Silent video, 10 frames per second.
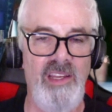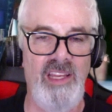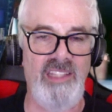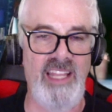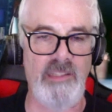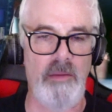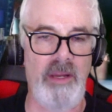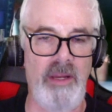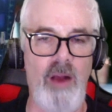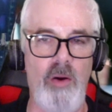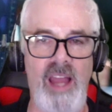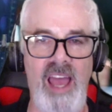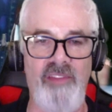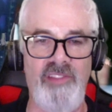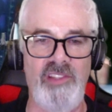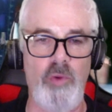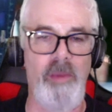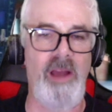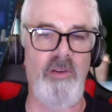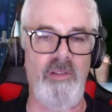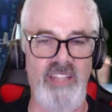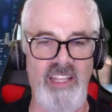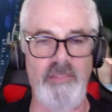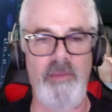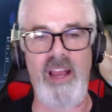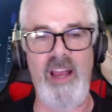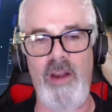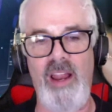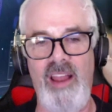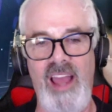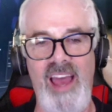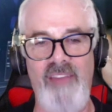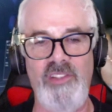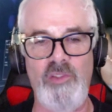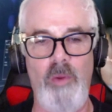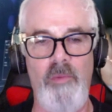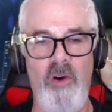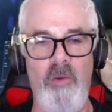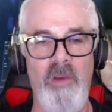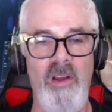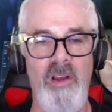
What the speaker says: It takes him about an hour and a half to swim out, takes him an hour and a half to swim home.